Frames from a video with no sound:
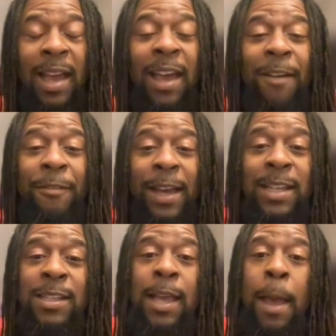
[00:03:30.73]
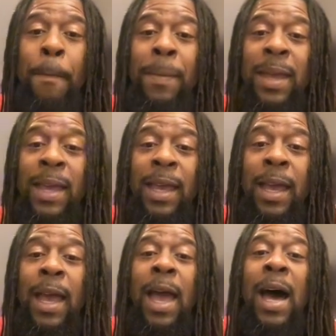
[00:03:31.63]
Keves being
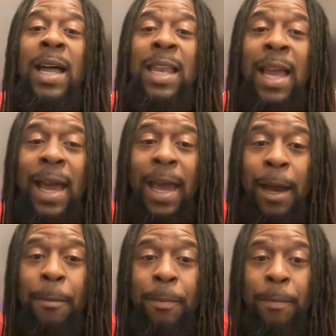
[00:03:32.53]
a lamb,